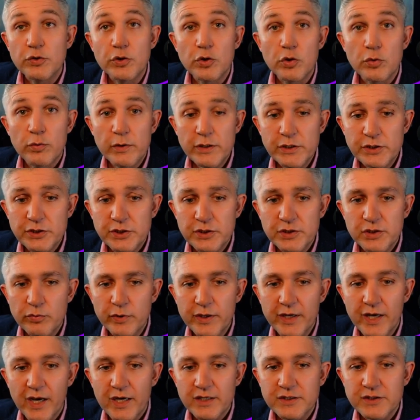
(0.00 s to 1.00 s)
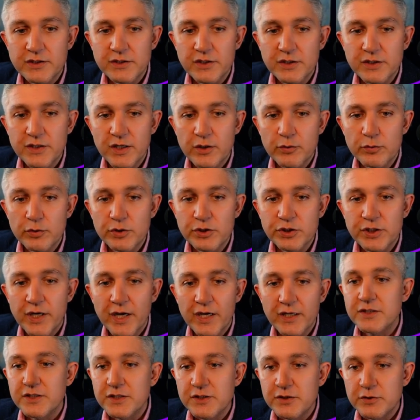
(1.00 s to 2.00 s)
The question we asked in our
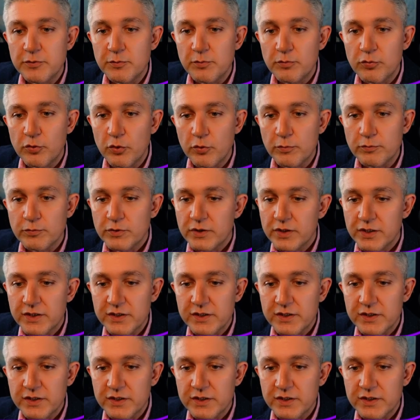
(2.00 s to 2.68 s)
chat system prompt